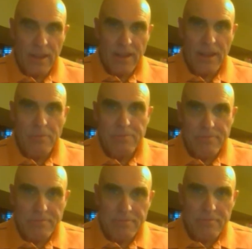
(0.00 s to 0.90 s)
Now,
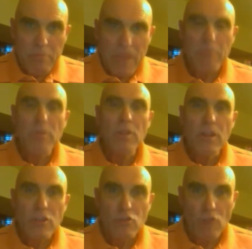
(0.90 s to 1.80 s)
people
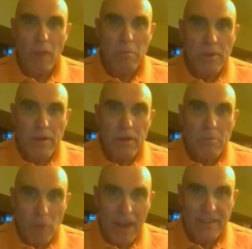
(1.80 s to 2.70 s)
trump
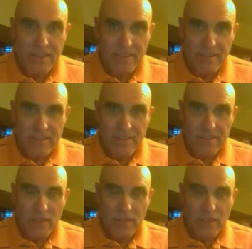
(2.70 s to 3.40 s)
processes.